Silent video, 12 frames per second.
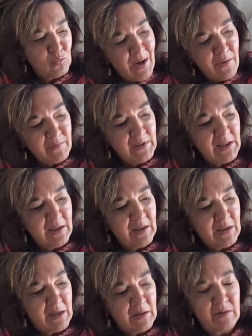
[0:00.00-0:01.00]
one of the
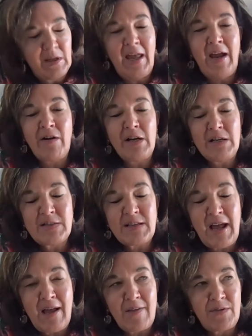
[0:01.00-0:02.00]
uh, areas,
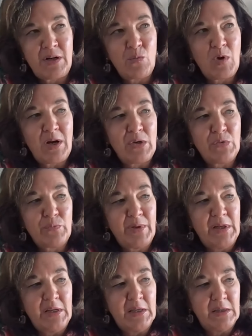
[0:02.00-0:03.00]
Katherine, where you've
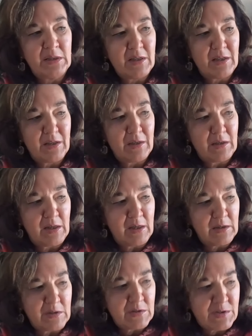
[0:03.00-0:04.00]
been
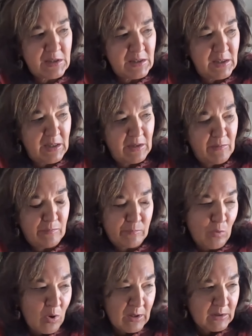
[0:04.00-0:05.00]
uh, uh, certainly
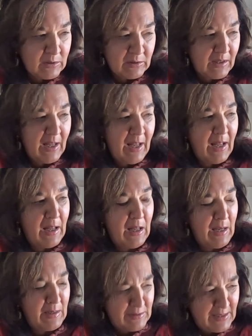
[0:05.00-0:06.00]
vocal
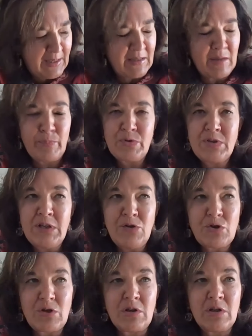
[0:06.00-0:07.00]
uh, and taken a
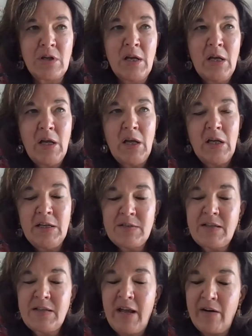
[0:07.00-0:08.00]
position
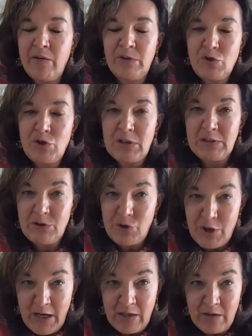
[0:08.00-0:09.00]
is the area of digital
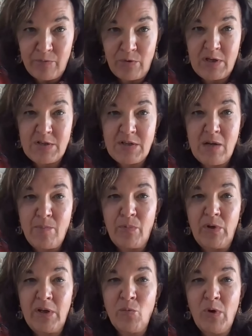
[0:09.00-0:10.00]
trade, for
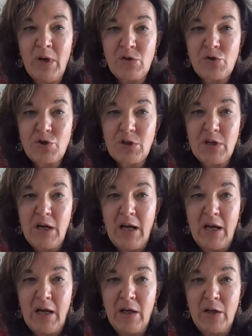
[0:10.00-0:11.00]
example, in which
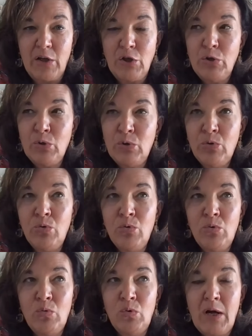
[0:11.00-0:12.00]
uh,
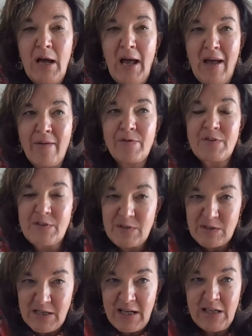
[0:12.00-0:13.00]
you have
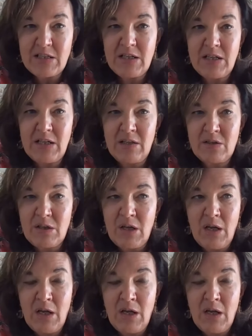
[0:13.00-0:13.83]
stated